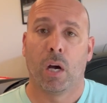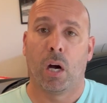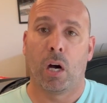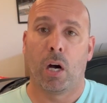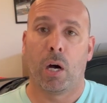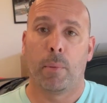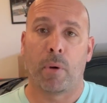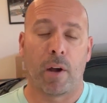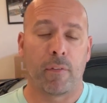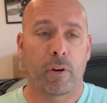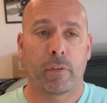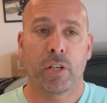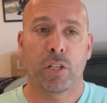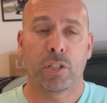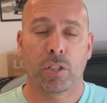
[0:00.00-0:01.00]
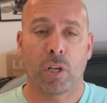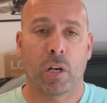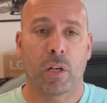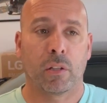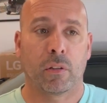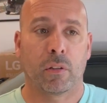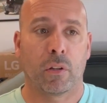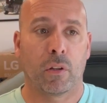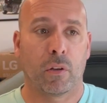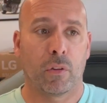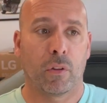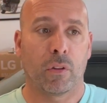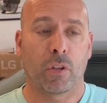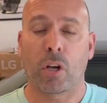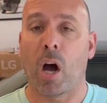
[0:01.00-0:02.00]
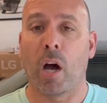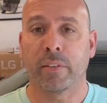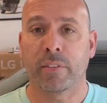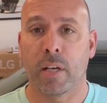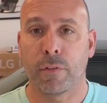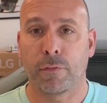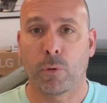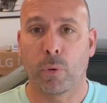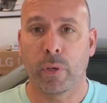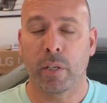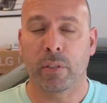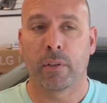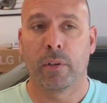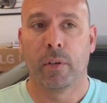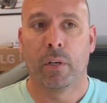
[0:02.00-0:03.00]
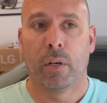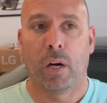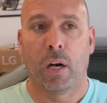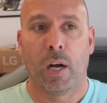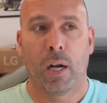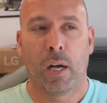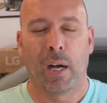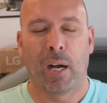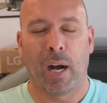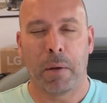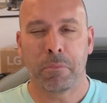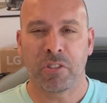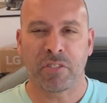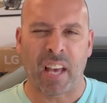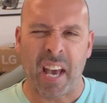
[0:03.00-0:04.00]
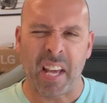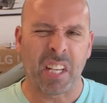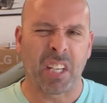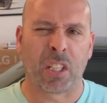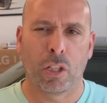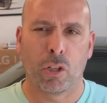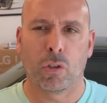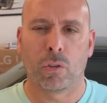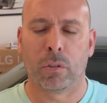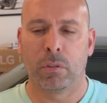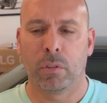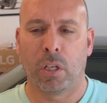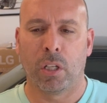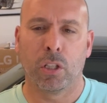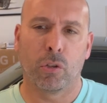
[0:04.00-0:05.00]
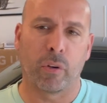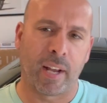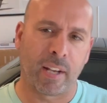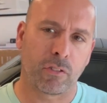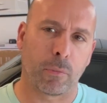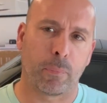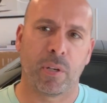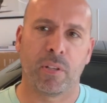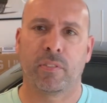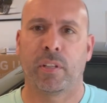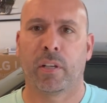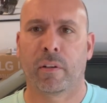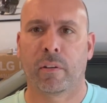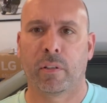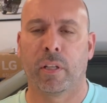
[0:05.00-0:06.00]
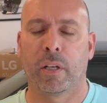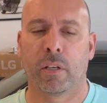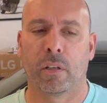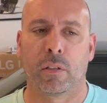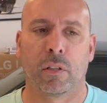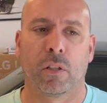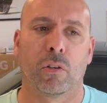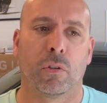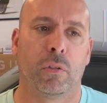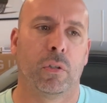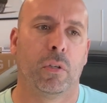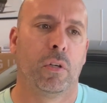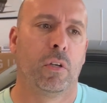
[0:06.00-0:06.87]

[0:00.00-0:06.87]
I've already shot the content for it. I'm just adding a little extra piece here and there, a little